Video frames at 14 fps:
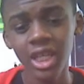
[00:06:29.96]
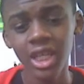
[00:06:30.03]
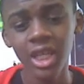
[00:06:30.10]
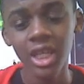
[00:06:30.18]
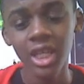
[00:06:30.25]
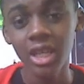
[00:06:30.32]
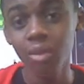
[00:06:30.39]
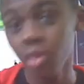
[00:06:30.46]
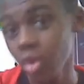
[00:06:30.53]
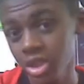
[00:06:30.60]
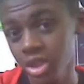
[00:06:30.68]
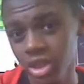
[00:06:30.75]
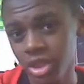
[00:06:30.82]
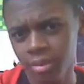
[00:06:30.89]
and more
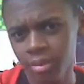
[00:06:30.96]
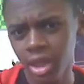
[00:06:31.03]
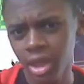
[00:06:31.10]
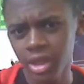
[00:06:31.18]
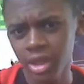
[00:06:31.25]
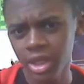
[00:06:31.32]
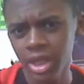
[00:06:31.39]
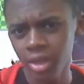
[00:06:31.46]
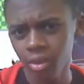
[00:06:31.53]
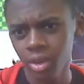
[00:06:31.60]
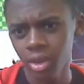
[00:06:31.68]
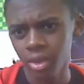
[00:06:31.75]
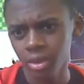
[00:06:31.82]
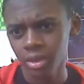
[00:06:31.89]
into the modern day
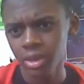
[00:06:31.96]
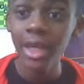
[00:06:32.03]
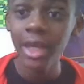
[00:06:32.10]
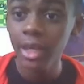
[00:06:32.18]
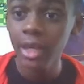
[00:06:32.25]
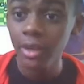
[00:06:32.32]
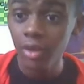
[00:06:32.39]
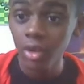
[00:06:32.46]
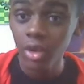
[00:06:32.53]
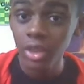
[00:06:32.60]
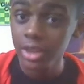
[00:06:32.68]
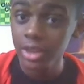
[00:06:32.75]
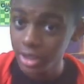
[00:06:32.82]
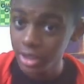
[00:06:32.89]
world. And of course,
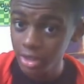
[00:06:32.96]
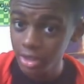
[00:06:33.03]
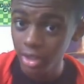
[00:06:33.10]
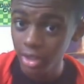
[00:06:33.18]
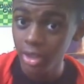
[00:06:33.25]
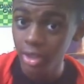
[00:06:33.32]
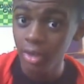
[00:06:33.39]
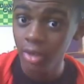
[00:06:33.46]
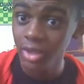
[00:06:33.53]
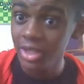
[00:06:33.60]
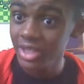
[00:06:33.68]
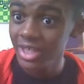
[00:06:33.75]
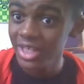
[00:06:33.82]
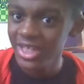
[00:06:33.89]
they started out with
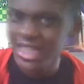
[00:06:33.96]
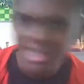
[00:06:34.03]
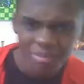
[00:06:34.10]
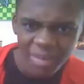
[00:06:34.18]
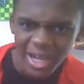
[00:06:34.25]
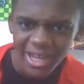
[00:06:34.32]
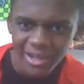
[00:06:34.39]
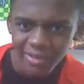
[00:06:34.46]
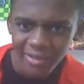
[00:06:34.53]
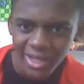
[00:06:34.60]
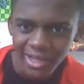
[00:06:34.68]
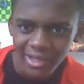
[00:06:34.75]
Spider Man.